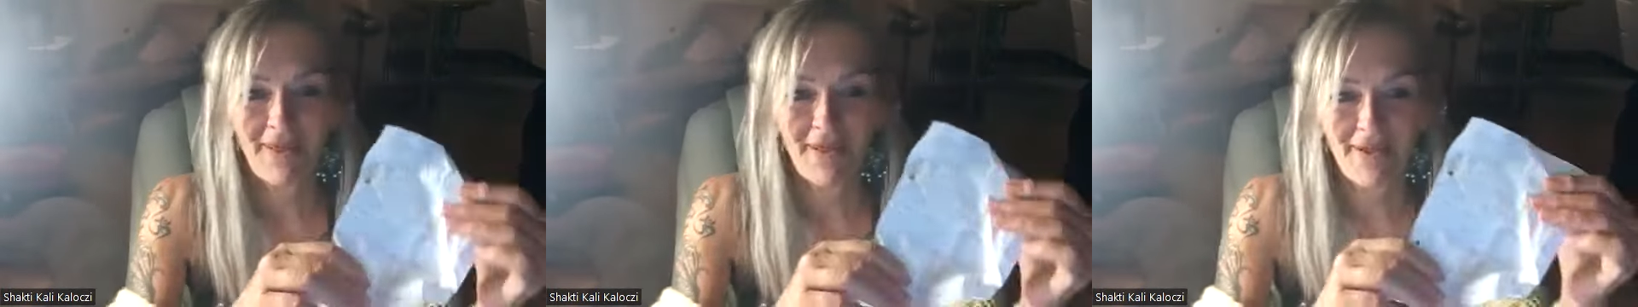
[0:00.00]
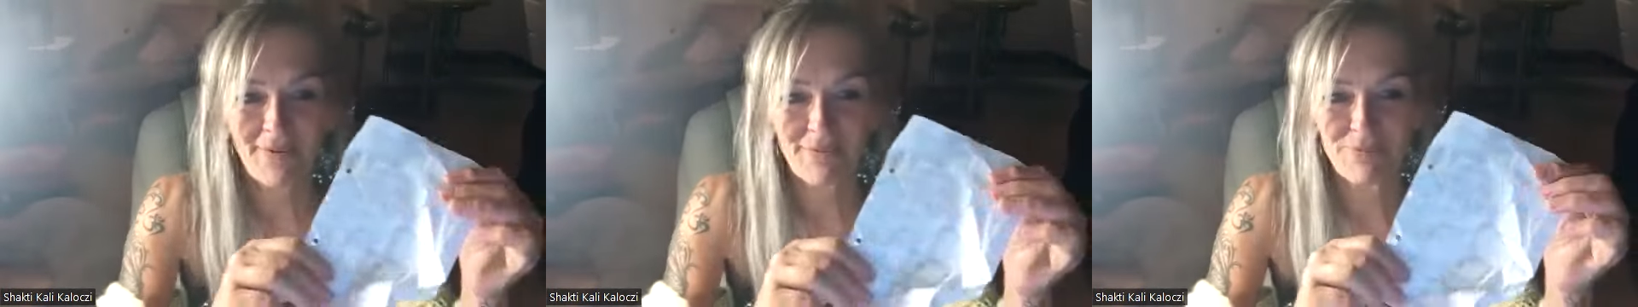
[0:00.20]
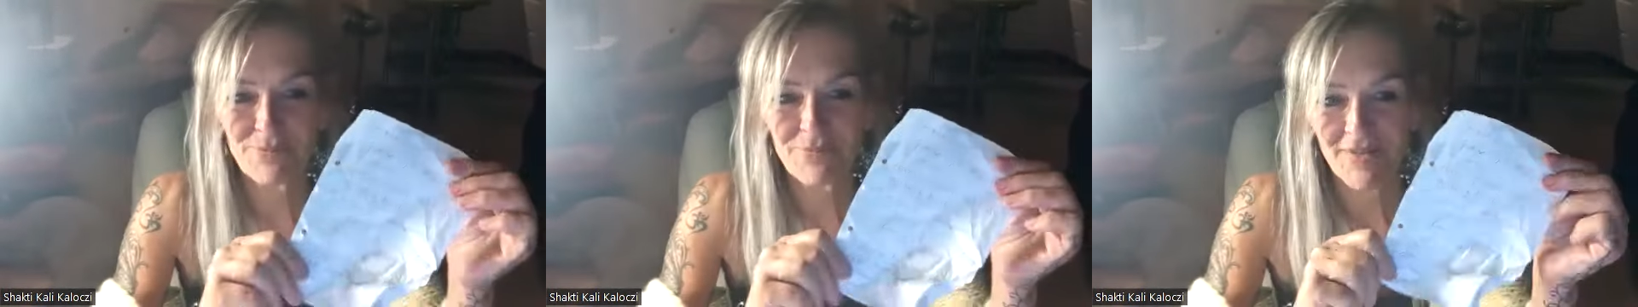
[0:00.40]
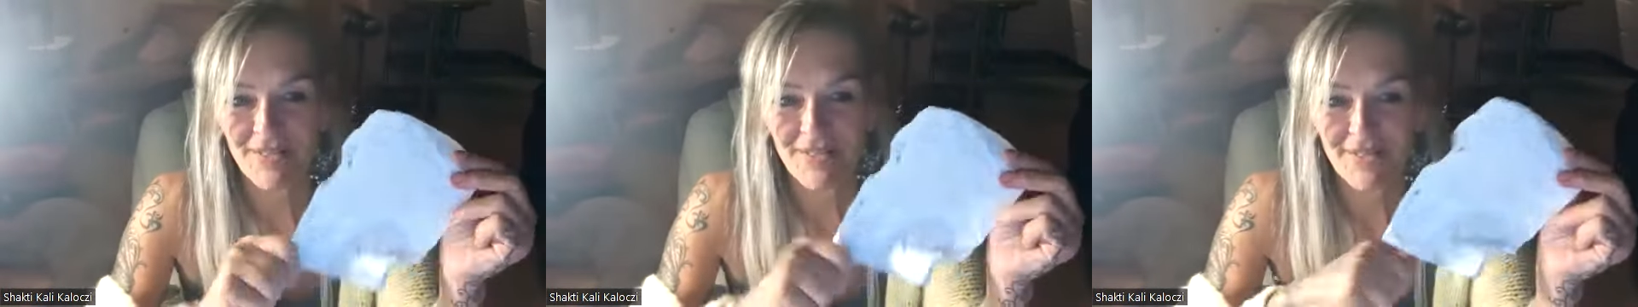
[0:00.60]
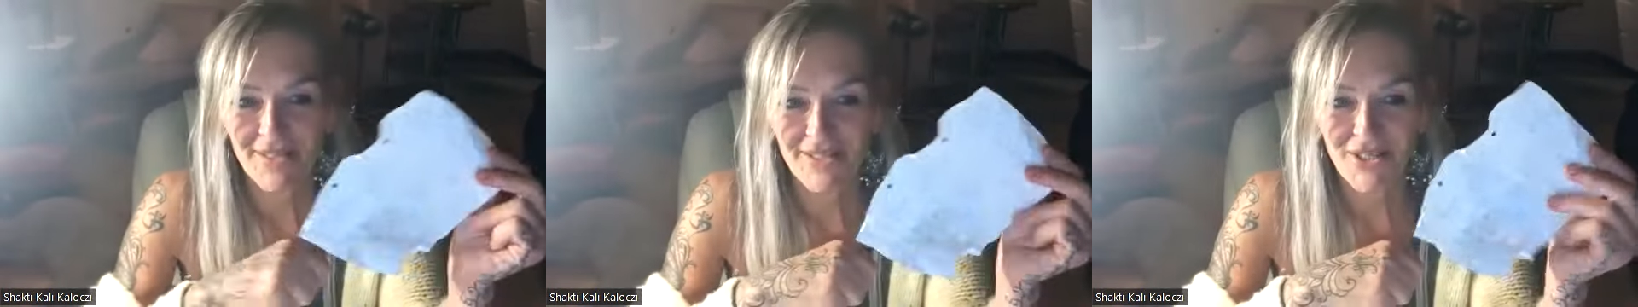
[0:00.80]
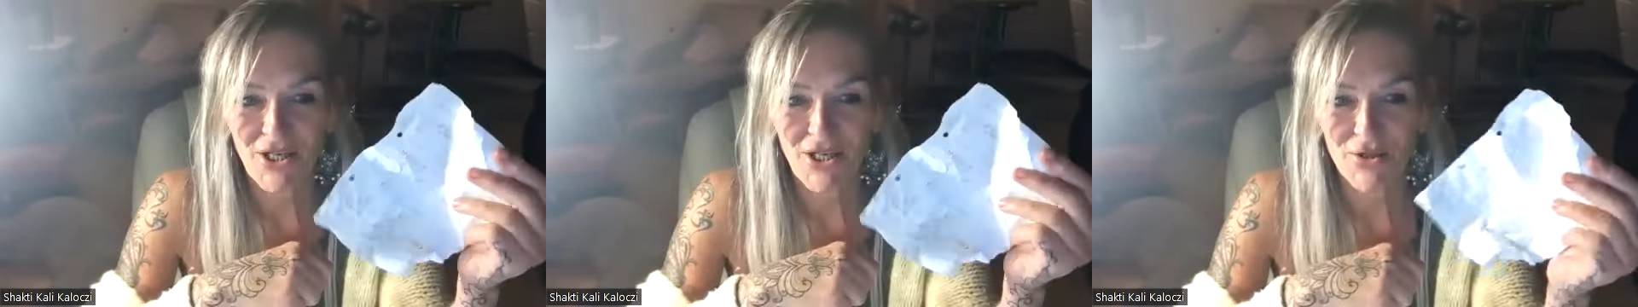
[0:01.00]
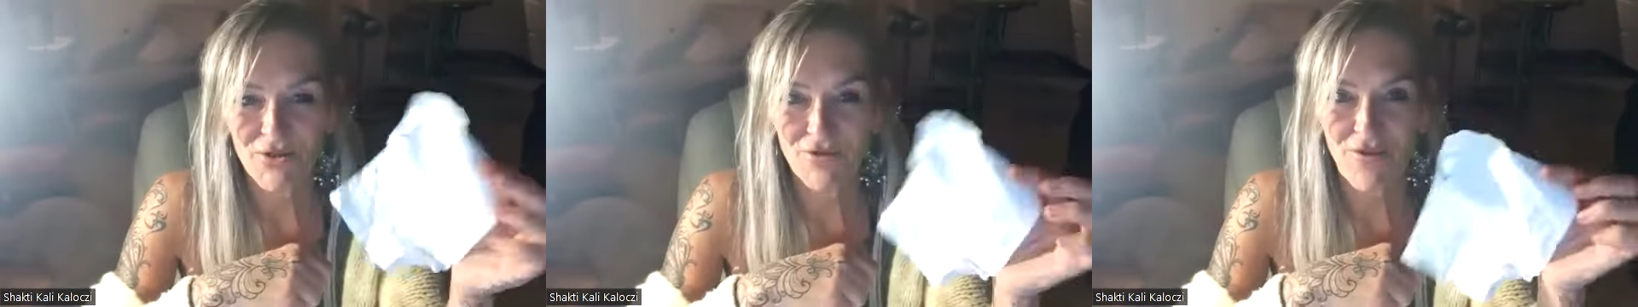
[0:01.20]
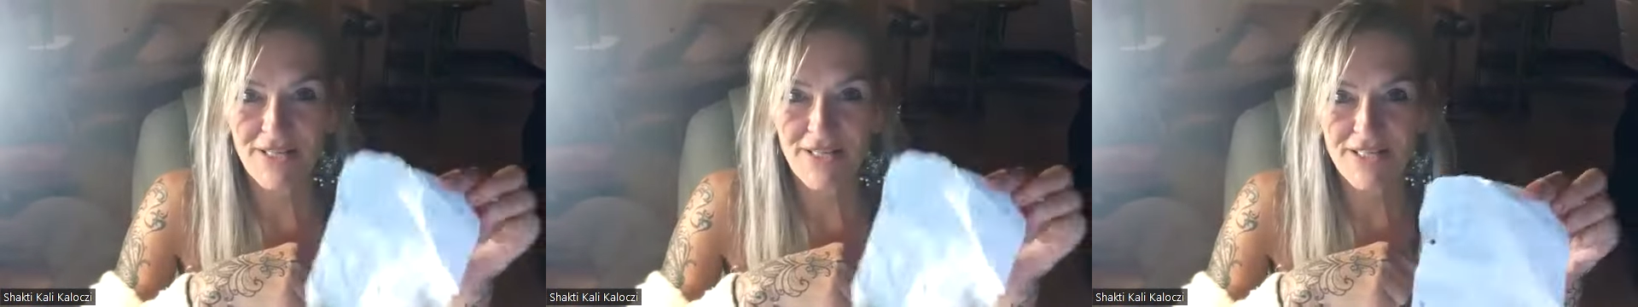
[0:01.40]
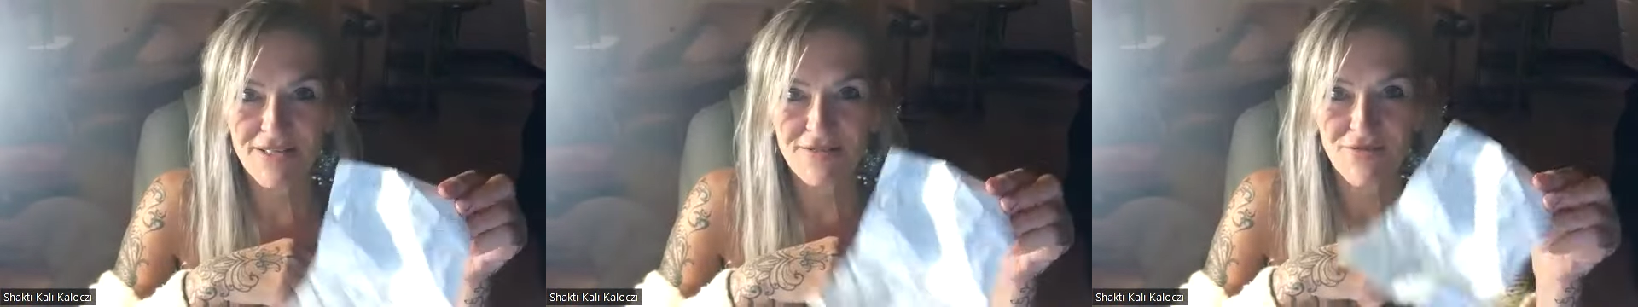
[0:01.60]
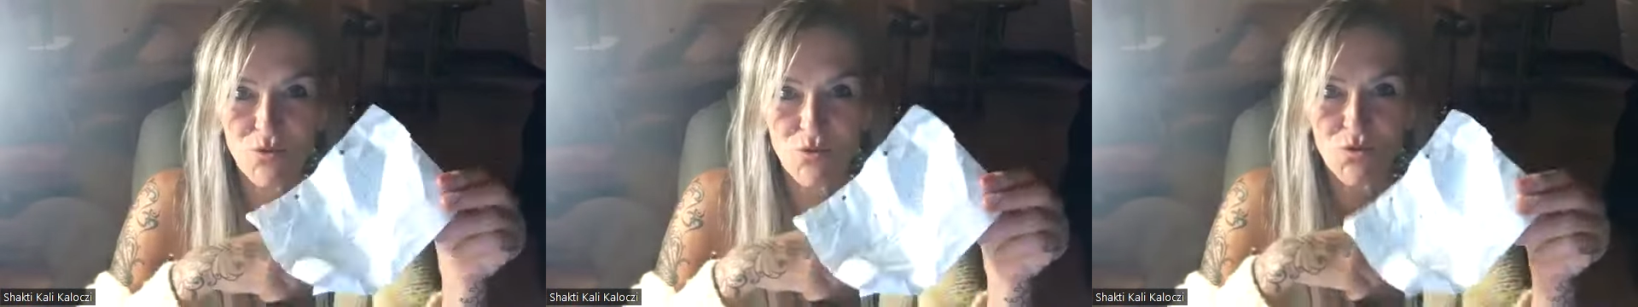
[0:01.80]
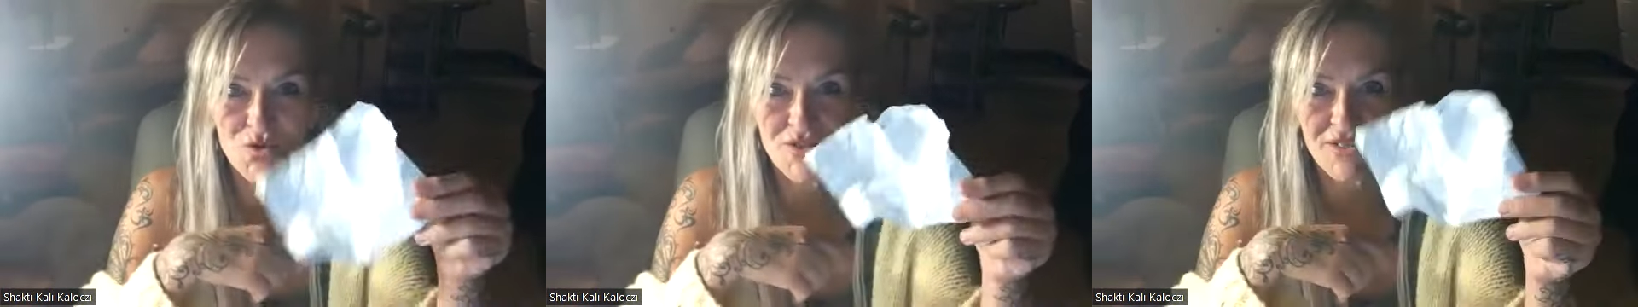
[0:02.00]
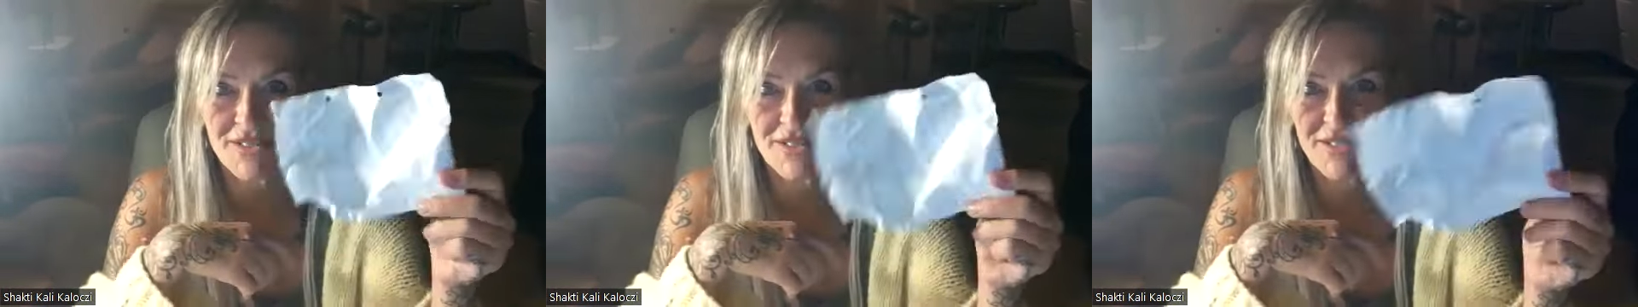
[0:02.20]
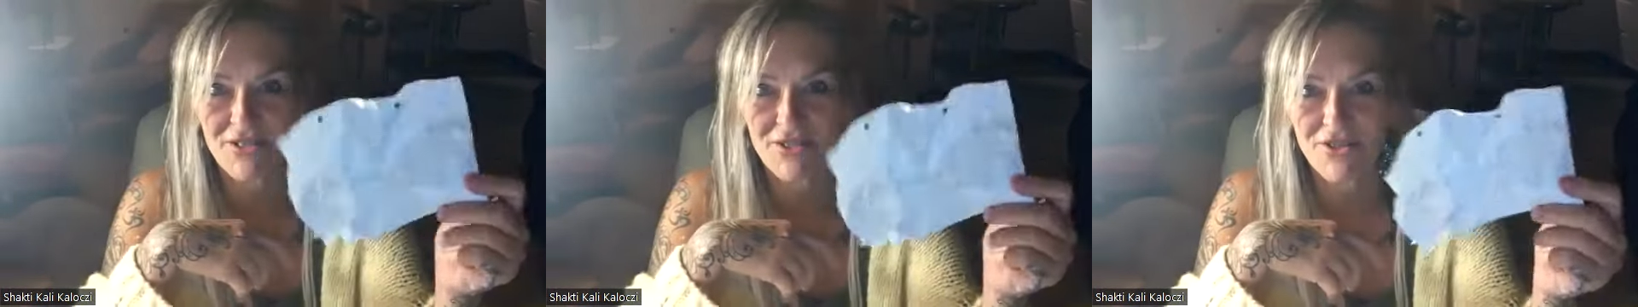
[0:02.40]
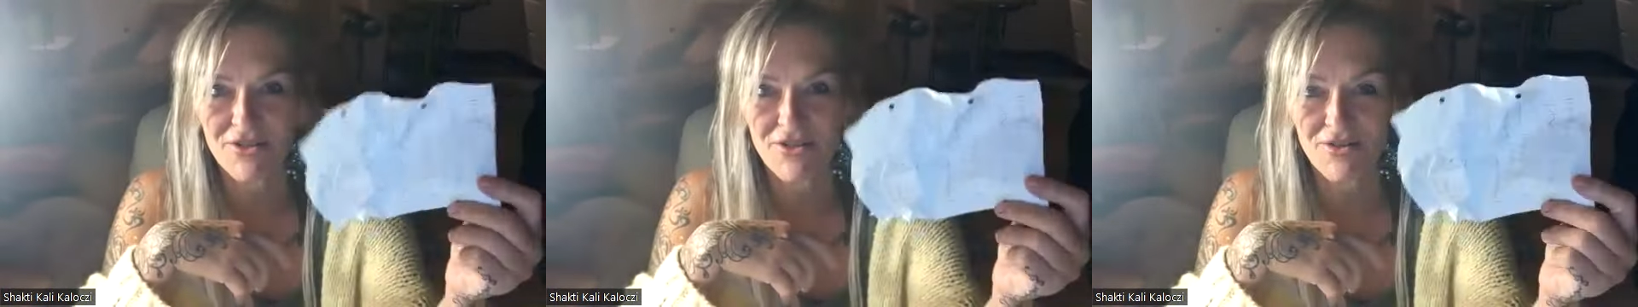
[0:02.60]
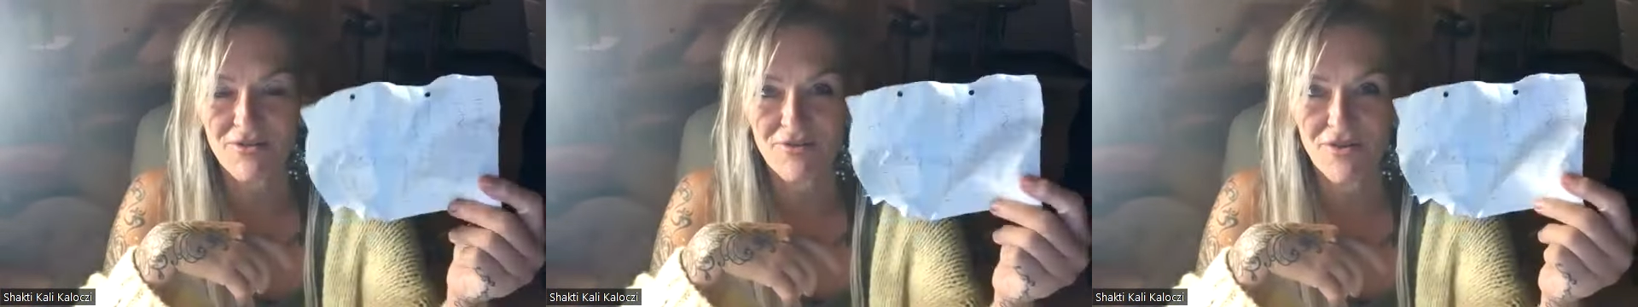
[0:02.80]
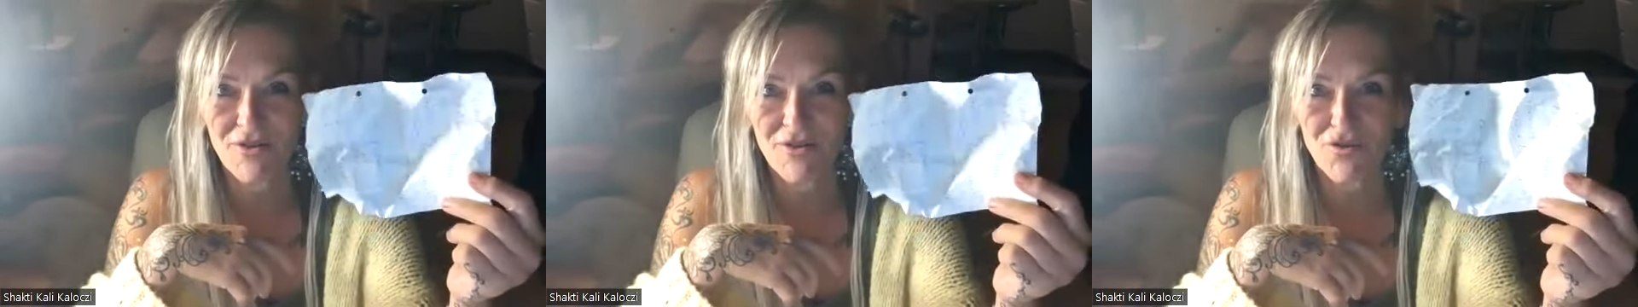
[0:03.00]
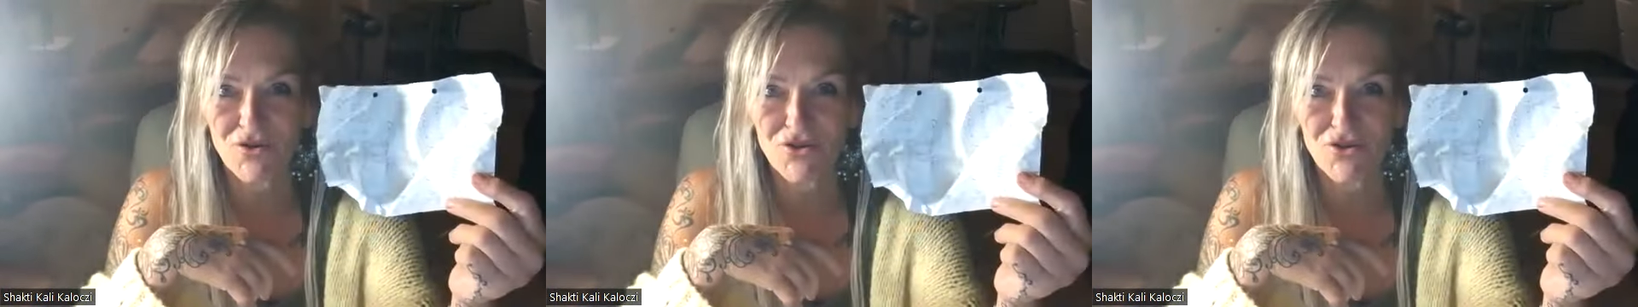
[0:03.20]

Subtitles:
You know, you've had a divorce. You've